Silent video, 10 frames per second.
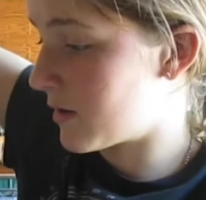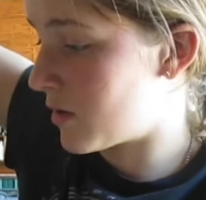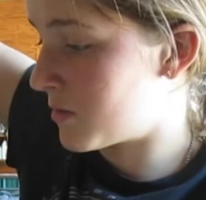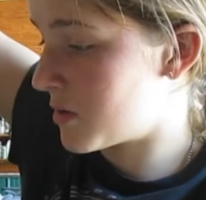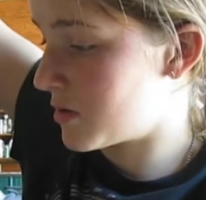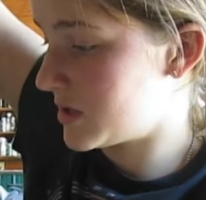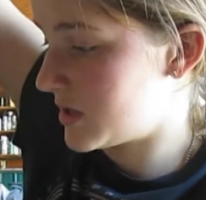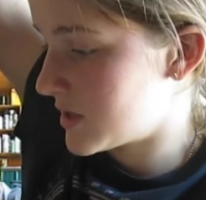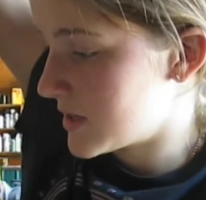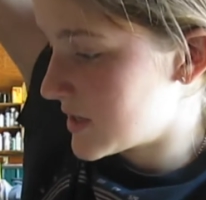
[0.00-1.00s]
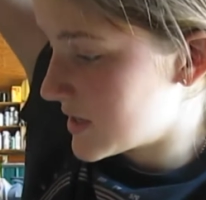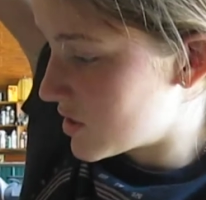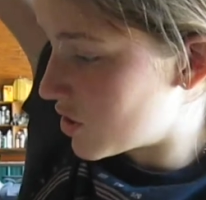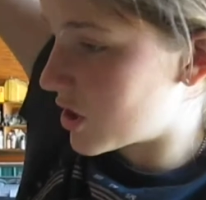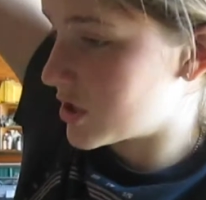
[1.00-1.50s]
almost
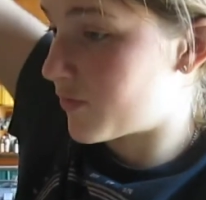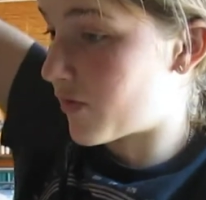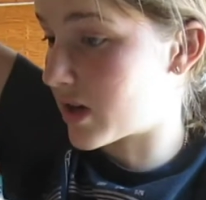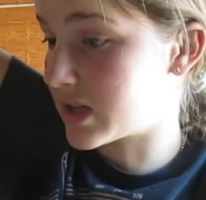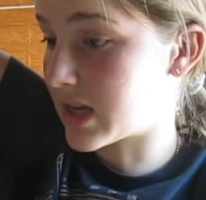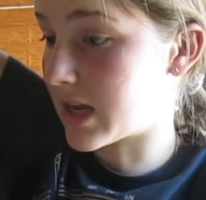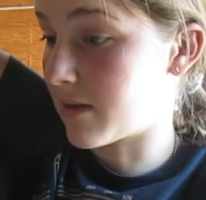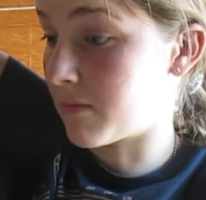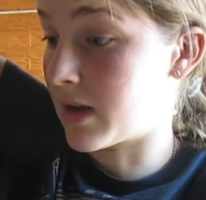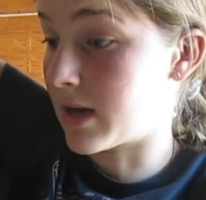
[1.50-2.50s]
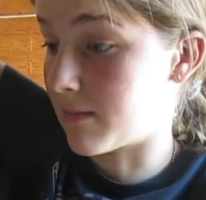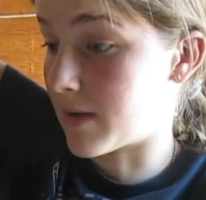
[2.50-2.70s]
as far as I am gonna